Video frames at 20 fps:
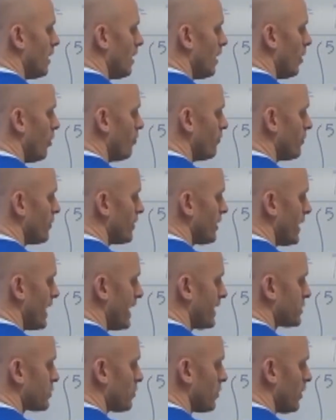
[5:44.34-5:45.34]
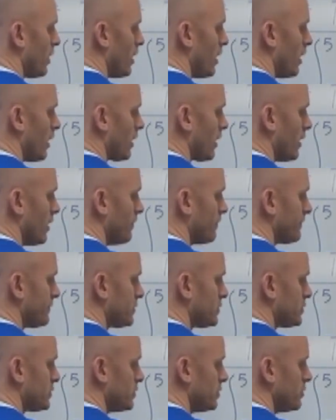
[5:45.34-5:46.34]
over the natural log
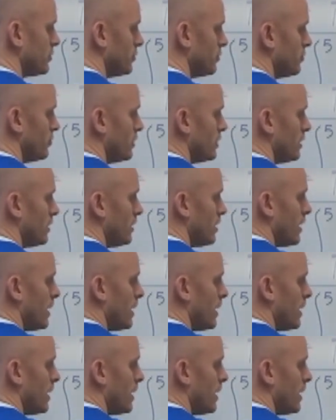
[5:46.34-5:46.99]
of 2